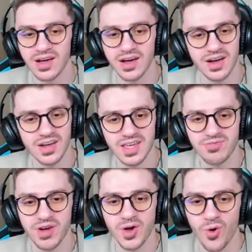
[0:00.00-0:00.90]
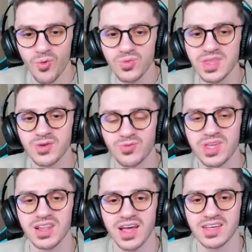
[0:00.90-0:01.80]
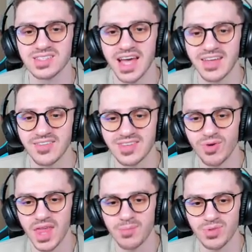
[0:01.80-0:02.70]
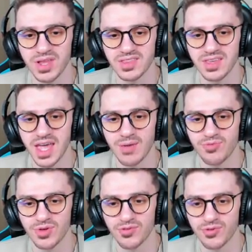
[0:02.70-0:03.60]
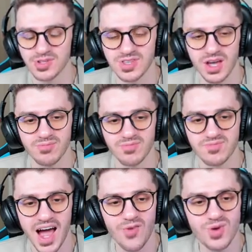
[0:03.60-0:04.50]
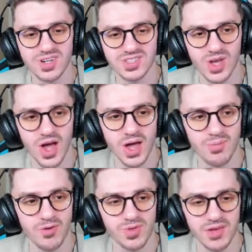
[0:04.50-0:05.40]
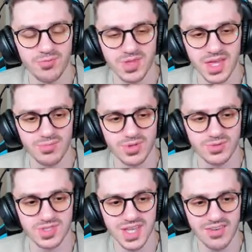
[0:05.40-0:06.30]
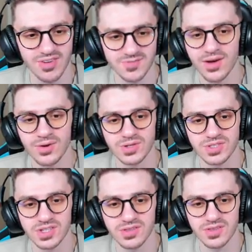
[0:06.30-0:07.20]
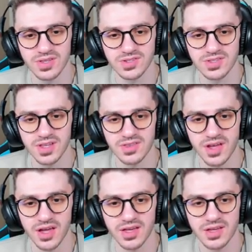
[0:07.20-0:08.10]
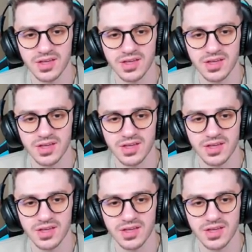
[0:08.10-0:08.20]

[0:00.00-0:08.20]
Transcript: Ah, if I only realized that when I played the game for the first time, how much time I would have been able to save. Oh shit, there's a dead guy.